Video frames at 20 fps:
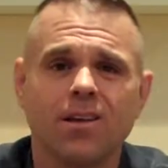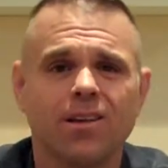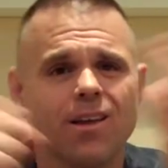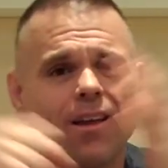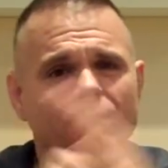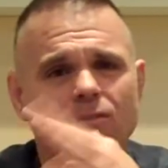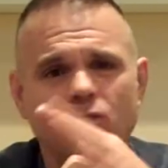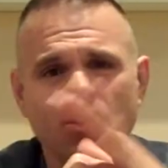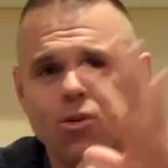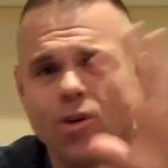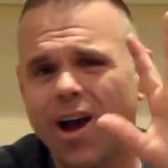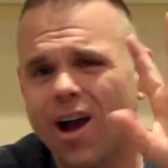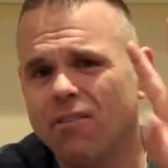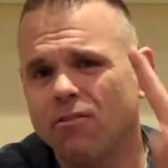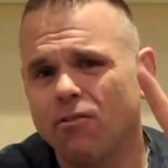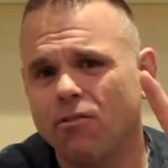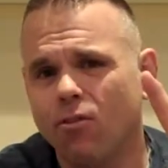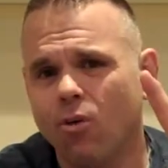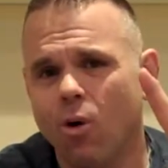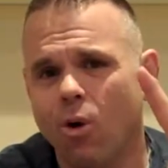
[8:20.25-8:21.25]
If you got
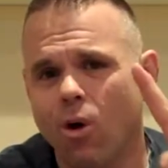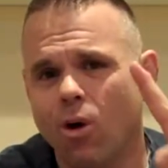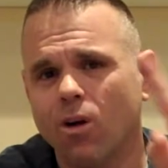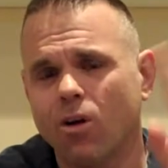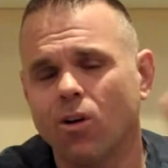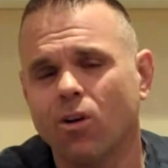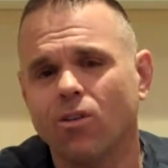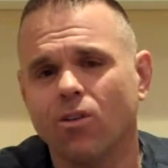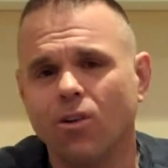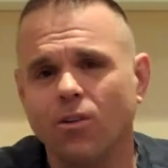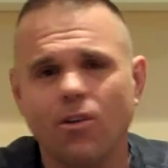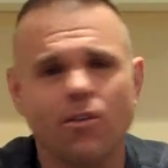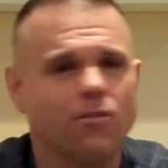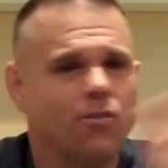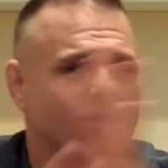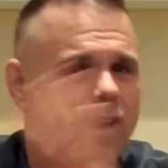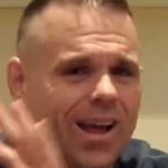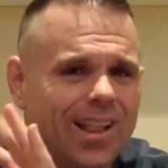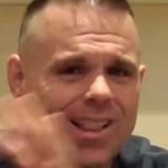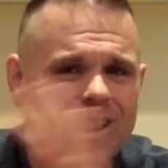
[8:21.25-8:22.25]
four, or if
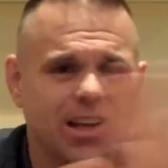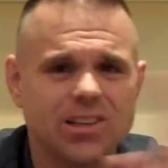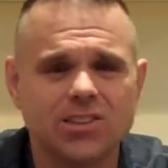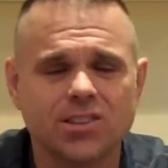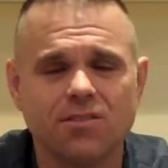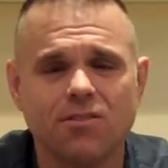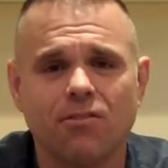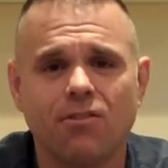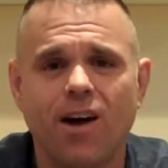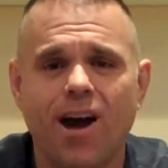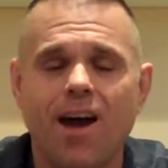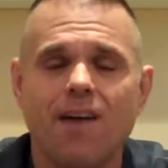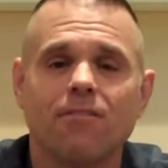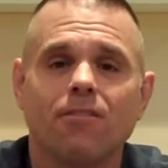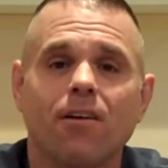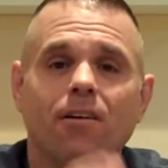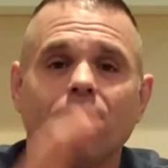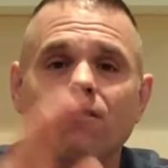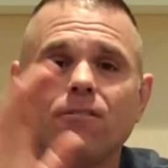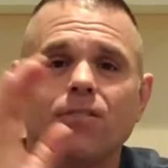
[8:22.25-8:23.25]
you got less than five,
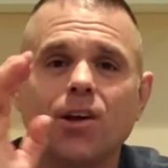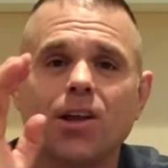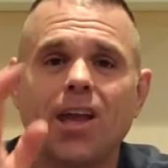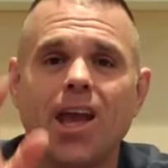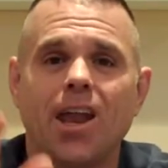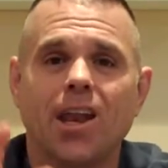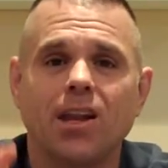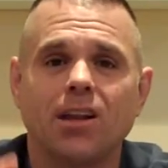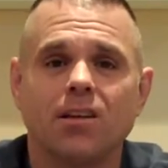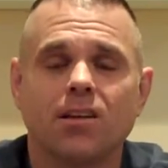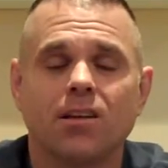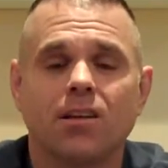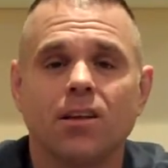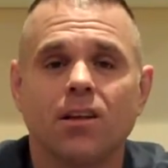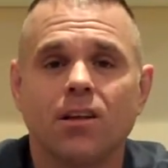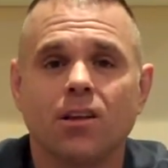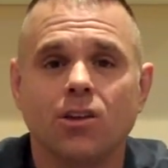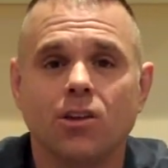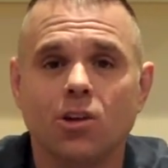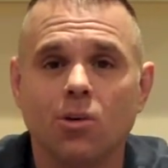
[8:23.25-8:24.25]
forget it.
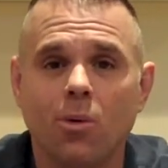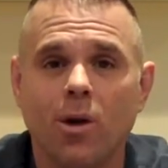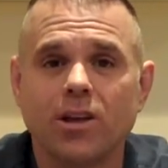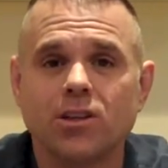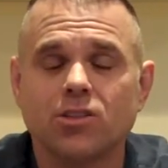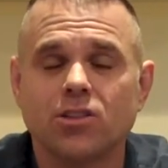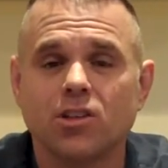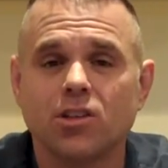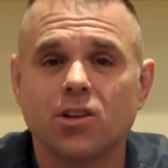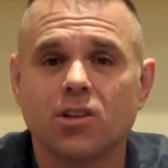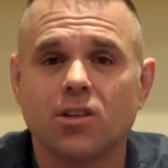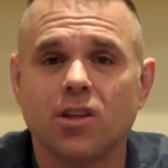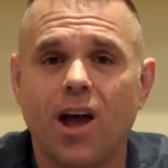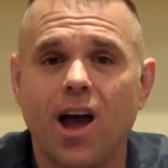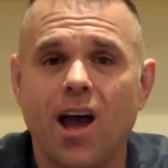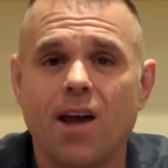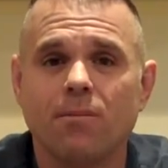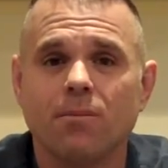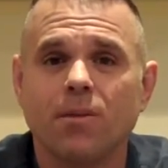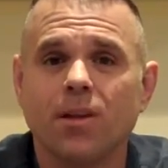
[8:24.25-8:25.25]
You're wasting your
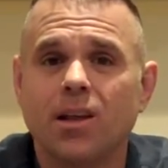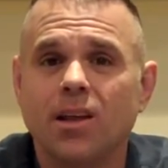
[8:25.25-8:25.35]
time.